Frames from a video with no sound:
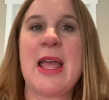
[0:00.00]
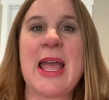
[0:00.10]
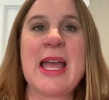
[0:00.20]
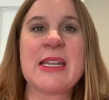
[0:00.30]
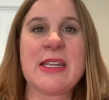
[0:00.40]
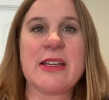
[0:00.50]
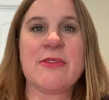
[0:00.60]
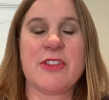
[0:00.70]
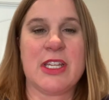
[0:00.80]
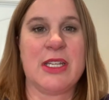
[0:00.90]
any
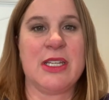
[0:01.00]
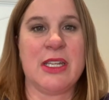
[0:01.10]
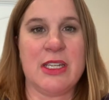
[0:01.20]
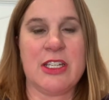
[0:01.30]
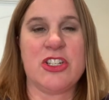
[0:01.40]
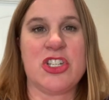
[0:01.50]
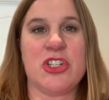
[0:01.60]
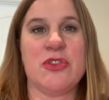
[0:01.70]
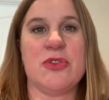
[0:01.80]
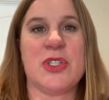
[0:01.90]
of the knee
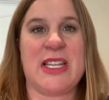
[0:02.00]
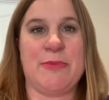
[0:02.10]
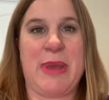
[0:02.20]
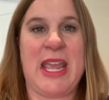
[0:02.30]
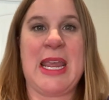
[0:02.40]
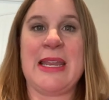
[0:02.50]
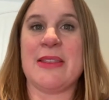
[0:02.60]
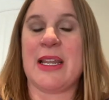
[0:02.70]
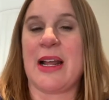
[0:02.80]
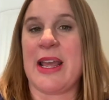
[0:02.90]
issues and pain
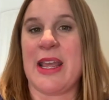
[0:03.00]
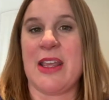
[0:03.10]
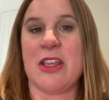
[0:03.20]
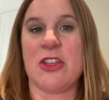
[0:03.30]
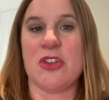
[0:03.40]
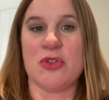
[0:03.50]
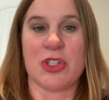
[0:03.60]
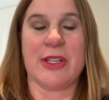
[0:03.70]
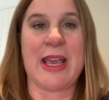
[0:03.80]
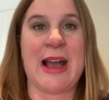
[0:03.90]
that I
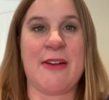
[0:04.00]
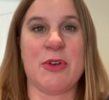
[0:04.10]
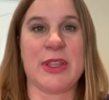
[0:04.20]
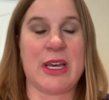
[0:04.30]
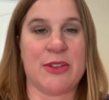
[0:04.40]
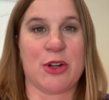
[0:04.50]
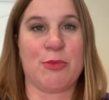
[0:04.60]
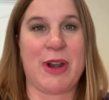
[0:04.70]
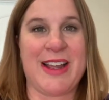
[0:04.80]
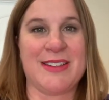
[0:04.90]
usually have with other
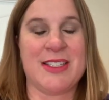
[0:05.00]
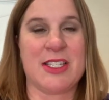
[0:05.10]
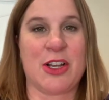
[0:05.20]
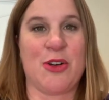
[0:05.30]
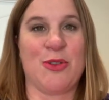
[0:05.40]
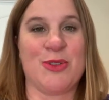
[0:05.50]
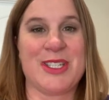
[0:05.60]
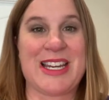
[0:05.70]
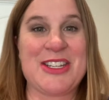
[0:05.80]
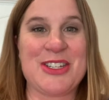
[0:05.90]
brands, so
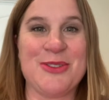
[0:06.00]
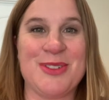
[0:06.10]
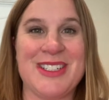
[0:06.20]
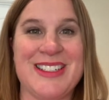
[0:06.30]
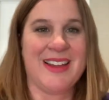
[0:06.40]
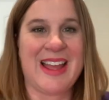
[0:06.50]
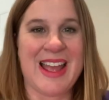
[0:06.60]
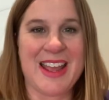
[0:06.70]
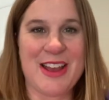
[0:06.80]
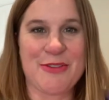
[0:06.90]
stay tuned.
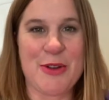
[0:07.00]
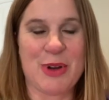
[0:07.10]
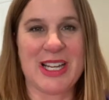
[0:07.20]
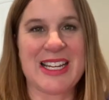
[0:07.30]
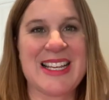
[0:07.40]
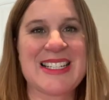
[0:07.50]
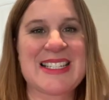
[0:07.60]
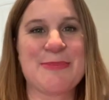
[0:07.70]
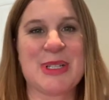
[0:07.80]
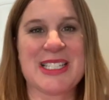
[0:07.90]
Hey everyone,
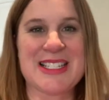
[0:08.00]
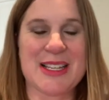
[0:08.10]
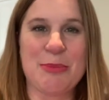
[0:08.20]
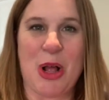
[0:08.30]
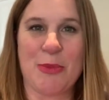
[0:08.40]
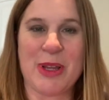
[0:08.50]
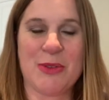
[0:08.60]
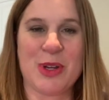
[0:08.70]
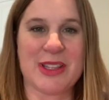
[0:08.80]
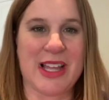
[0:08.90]
it's Melissa Ballman
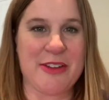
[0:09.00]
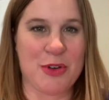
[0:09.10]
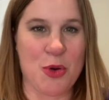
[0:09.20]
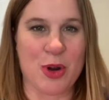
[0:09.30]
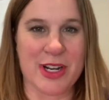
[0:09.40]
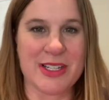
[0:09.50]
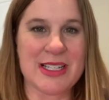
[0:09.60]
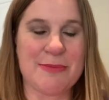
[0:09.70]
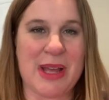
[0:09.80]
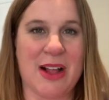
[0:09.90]
with Life According
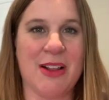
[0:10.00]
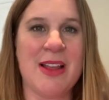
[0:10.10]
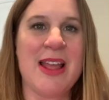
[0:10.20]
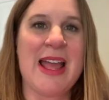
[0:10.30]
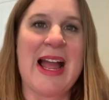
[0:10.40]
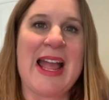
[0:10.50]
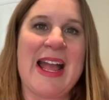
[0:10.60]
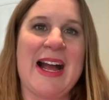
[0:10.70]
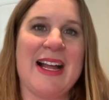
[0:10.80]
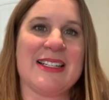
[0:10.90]
to Mel,
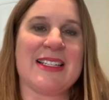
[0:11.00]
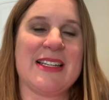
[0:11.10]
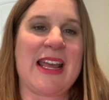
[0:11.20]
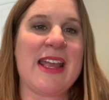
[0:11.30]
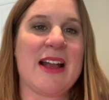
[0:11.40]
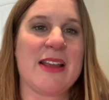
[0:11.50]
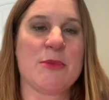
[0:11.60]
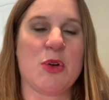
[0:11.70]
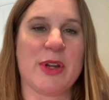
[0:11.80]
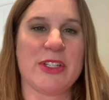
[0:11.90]
and today I am
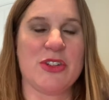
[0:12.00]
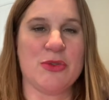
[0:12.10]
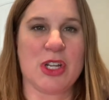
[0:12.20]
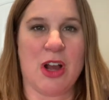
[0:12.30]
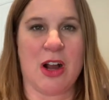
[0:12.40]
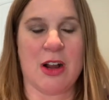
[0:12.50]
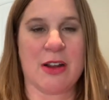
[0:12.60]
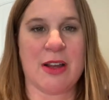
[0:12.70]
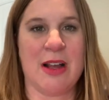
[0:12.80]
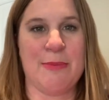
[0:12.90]
going to
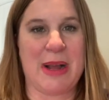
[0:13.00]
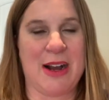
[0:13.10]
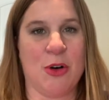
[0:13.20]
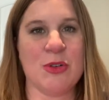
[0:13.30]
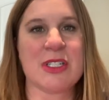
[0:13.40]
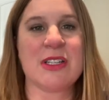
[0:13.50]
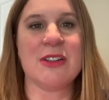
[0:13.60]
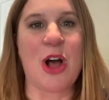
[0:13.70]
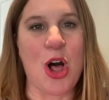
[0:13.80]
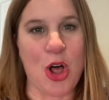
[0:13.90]
talk about
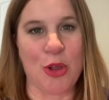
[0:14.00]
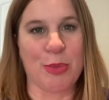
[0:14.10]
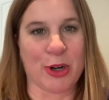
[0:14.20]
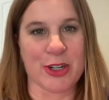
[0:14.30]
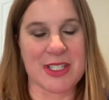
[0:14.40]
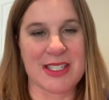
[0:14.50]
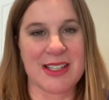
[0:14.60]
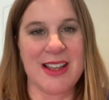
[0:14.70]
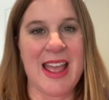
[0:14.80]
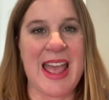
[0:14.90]
Allbirds.
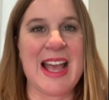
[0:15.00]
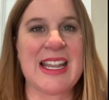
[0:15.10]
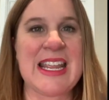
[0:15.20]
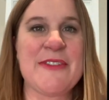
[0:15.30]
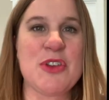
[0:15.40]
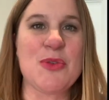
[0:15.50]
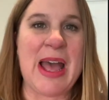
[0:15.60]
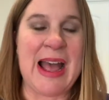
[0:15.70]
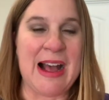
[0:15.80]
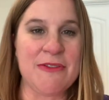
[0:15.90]
And if you
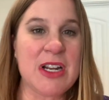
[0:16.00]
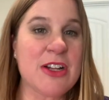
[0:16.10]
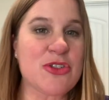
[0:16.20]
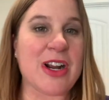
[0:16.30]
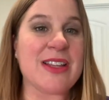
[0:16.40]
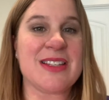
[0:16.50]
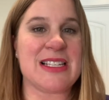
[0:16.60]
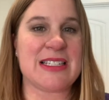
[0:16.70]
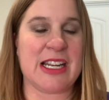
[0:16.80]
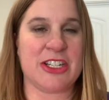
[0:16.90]
have not tried
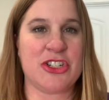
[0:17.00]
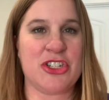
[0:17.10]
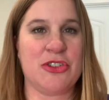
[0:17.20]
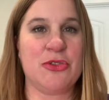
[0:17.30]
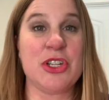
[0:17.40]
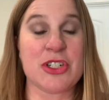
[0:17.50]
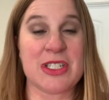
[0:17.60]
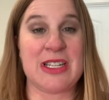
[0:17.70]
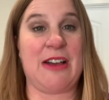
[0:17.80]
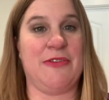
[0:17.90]
this tennis shoe, you're
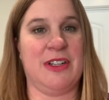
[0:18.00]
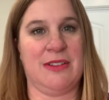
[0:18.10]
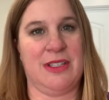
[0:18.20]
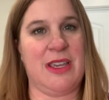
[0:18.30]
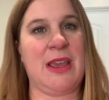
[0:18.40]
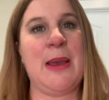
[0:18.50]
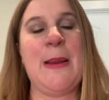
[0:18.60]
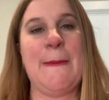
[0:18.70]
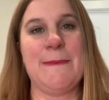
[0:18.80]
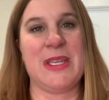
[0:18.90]
definitely
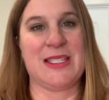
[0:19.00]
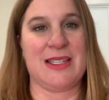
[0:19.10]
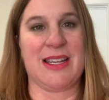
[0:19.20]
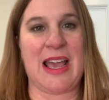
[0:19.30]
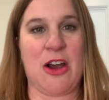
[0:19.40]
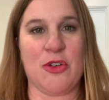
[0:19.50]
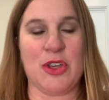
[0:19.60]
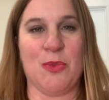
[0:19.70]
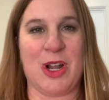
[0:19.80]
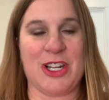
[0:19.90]
missing out.
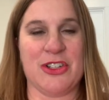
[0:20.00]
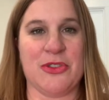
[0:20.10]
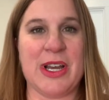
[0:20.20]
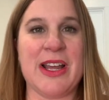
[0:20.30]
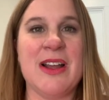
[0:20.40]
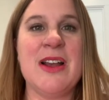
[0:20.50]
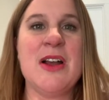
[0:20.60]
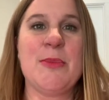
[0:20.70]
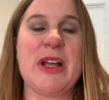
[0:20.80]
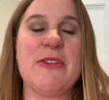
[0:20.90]
You want to do it.
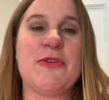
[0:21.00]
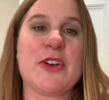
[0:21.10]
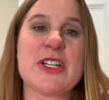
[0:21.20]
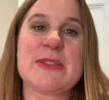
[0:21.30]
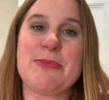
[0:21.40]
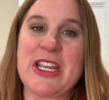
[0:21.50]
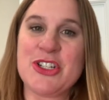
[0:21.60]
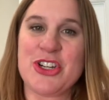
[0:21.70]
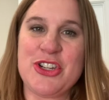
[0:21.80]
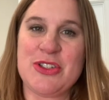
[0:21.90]
But first, make
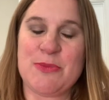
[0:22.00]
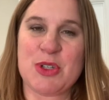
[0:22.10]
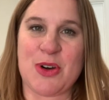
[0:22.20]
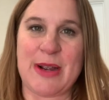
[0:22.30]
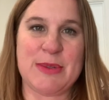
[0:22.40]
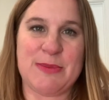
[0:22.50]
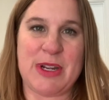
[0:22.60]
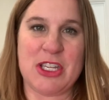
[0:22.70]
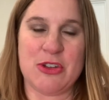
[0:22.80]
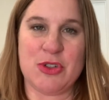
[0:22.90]
sure you subscribe to my
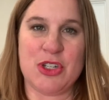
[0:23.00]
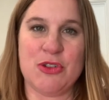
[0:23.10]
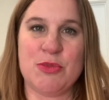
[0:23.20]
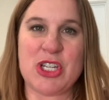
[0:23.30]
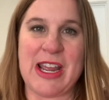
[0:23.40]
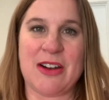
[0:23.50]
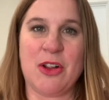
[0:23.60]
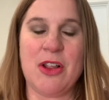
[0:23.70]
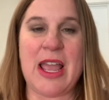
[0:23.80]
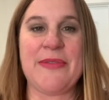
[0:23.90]
YouTube
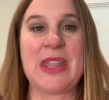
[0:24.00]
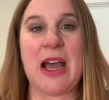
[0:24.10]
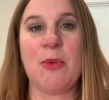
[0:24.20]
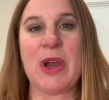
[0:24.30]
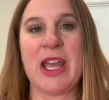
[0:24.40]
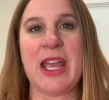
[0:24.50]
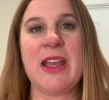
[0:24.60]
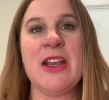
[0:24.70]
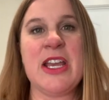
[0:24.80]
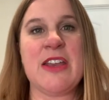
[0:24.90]
channel, and that way,
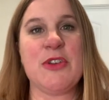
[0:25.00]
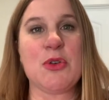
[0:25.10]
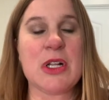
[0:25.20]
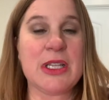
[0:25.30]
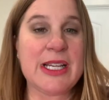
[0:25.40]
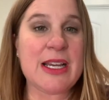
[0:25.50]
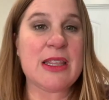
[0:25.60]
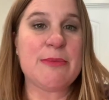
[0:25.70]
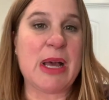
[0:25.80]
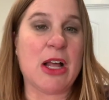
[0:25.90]
if you click
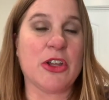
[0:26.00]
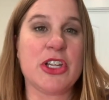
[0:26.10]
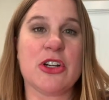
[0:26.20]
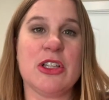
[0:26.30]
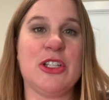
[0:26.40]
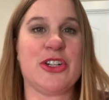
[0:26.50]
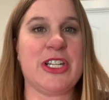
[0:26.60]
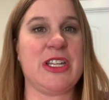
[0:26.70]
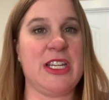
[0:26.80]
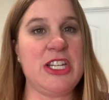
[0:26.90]
the bell, you're
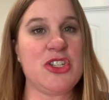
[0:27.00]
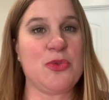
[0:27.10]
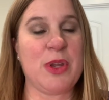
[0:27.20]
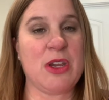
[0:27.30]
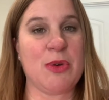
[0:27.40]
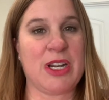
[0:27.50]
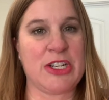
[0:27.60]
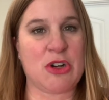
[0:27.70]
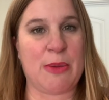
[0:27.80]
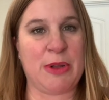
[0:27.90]
alerted each week when I
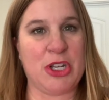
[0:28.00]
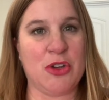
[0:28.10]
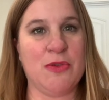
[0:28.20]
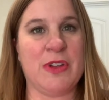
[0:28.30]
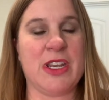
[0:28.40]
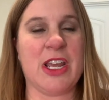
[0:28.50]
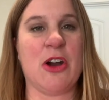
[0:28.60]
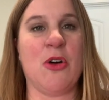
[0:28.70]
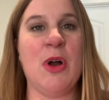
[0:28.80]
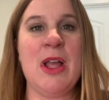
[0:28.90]
drop a new
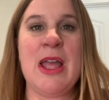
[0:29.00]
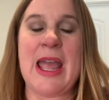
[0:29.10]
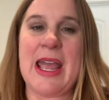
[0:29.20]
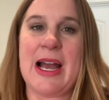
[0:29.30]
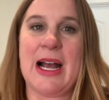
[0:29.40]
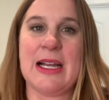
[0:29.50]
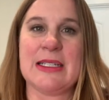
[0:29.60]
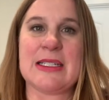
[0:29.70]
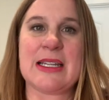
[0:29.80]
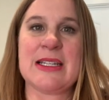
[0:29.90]
video.
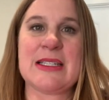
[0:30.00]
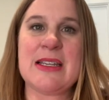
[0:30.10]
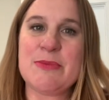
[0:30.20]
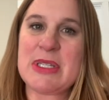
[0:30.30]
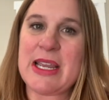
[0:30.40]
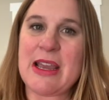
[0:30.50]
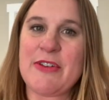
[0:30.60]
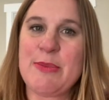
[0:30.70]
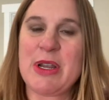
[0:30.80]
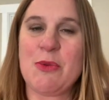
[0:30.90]
And it seems like
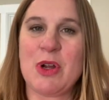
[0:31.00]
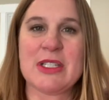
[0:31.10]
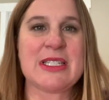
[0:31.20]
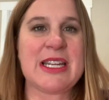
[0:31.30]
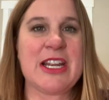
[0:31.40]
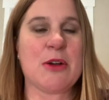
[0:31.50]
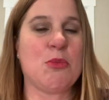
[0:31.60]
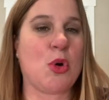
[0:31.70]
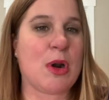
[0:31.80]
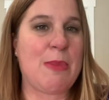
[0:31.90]
everybody wants to hear
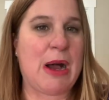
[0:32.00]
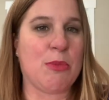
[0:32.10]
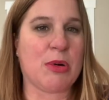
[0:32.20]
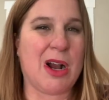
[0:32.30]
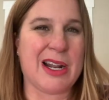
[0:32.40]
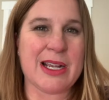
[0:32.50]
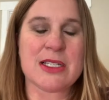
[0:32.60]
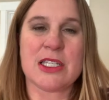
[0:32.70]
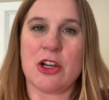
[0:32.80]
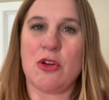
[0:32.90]
more about
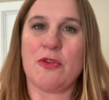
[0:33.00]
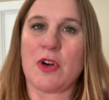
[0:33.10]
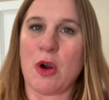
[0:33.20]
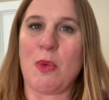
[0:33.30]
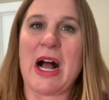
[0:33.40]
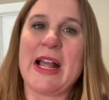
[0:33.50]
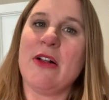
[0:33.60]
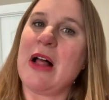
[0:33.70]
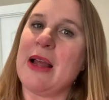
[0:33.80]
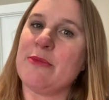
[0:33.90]
products, so for a
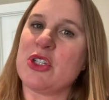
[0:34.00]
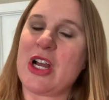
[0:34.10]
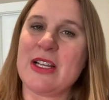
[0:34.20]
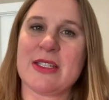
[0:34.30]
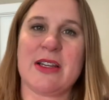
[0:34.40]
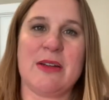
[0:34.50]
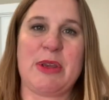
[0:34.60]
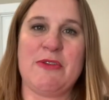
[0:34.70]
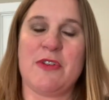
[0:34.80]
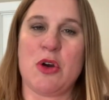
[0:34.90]
while, I'm just going to
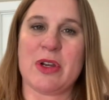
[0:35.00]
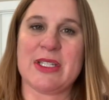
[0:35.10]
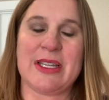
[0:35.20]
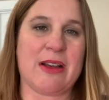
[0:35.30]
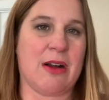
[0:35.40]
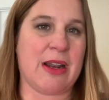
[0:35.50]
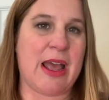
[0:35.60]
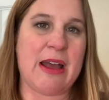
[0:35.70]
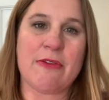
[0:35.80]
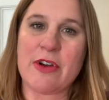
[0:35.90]
be focusing on
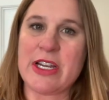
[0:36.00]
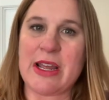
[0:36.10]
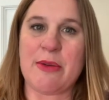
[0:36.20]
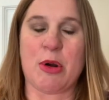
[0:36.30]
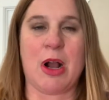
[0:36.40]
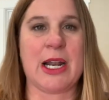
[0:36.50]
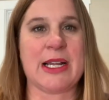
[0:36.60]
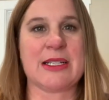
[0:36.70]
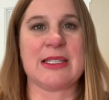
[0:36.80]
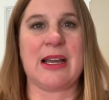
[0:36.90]
everyday
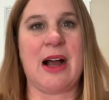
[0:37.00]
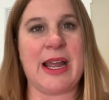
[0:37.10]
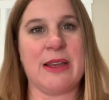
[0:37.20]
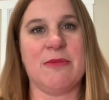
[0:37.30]
products that I am